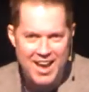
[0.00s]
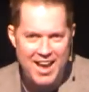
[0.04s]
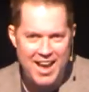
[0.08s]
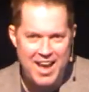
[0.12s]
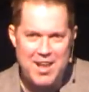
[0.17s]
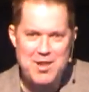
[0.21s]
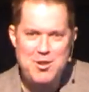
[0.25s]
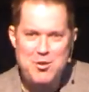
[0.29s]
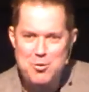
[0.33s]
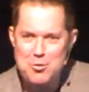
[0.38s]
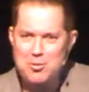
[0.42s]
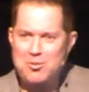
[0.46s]

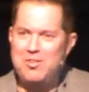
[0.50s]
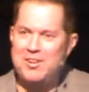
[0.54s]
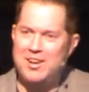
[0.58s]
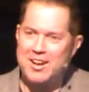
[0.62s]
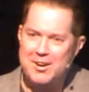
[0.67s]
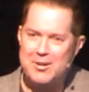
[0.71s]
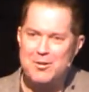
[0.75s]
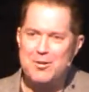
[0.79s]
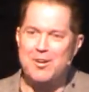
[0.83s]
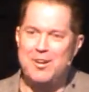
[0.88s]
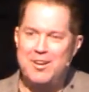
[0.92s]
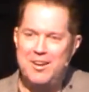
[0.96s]
and you
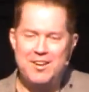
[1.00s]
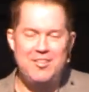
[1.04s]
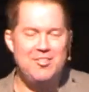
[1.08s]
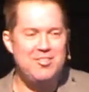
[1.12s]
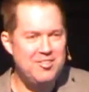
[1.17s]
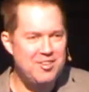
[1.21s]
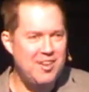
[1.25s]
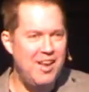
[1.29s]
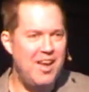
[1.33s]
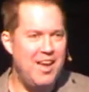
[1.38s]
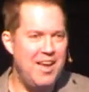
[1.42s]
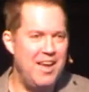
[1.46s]
literally
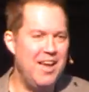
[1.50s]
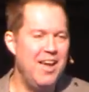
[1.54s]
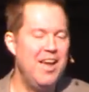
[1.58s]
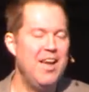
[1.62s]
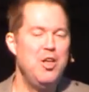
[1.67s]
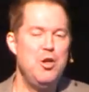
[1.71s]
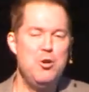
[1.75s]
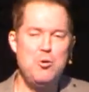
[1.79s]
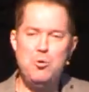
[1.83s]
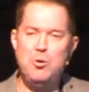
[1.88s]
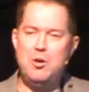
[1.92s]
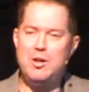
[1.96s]
say,
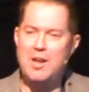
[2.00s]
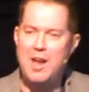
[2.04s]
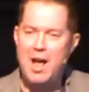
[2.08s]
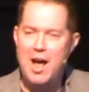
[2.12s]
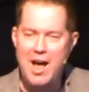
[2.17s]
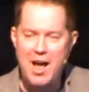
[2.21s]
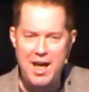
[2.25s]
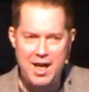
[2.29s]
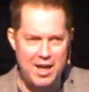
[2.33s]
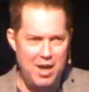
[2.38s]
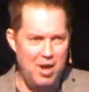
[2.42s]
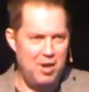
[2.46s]
you
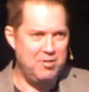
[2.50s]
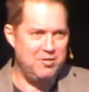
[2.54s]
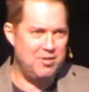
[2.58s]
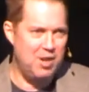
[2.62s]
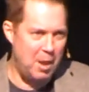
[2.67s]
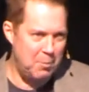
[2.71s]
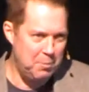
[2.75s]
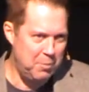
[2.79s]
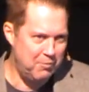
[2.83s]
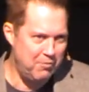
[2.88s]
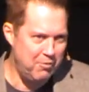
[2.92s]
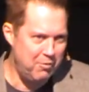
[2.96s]
lie on
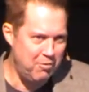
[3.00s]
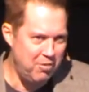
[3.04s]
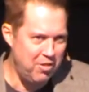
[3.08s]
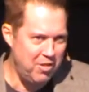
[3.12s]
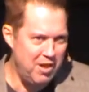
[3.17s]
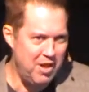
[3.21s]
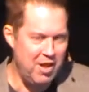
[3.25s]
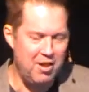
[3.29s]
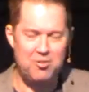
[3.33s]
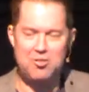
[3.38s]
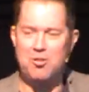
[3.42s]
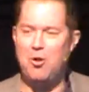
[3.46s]
top of
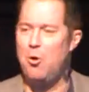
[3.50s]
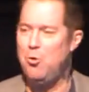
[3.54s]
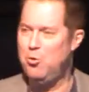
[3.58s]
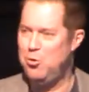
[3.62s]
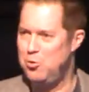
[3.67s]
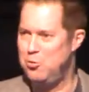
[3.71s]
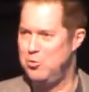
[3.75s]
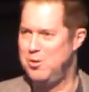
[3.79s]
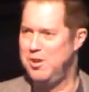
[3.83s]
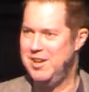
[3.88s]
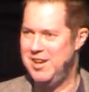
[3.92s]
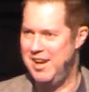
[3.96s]
everything else, oh,
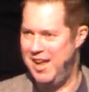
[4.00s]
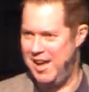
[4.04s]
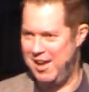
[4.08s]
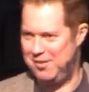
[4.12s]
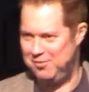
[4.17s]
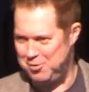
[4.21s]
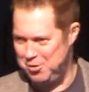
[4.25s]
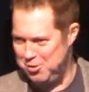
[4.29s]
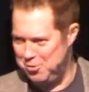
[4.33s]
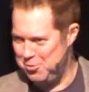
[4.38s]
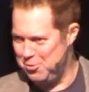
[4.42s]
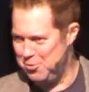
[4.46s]
you didn't
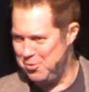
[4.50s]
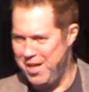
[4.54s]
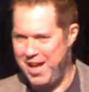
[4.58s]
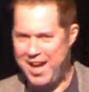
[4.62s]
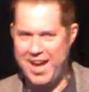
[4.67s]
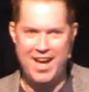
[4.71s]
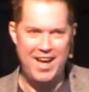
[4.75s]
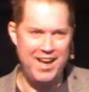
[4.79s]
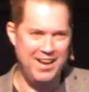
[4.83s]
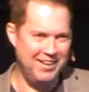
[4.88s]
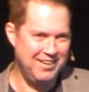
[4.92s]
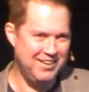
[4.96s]
have to do
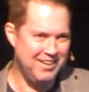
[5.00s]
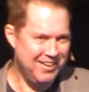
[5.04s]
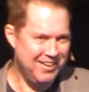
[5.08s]
that.